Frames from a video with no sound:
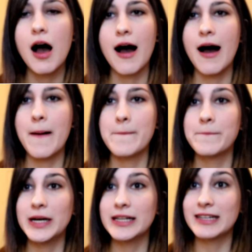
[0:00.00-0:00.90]

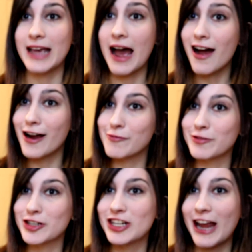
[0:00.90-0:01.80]
But yeah, I
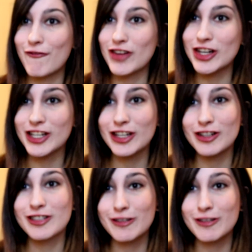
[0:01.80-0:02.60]
appreciate for you